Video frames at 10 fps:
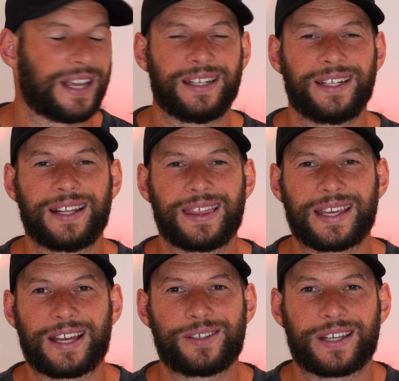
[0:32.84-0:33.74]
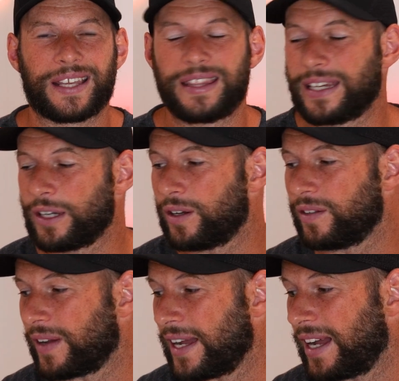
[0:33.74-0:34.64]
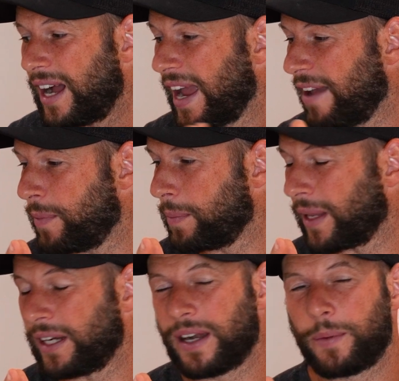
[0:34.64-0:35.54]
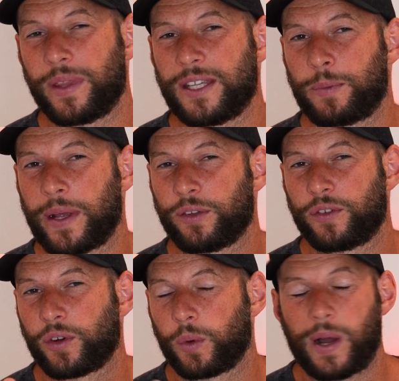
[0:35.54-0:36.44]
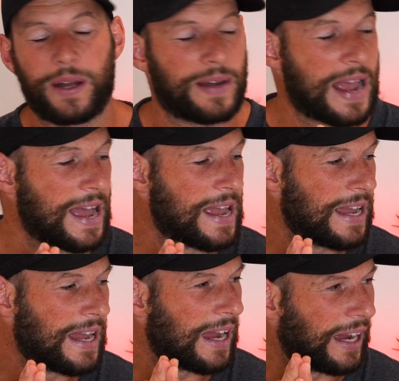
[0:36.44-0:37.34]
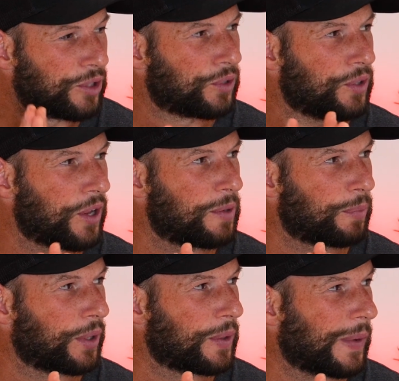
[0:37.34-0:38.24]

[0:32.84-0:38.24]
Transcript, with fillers: and anything else I can think of. Uh, I have been playing around with these panels for a while now. I do know them pretty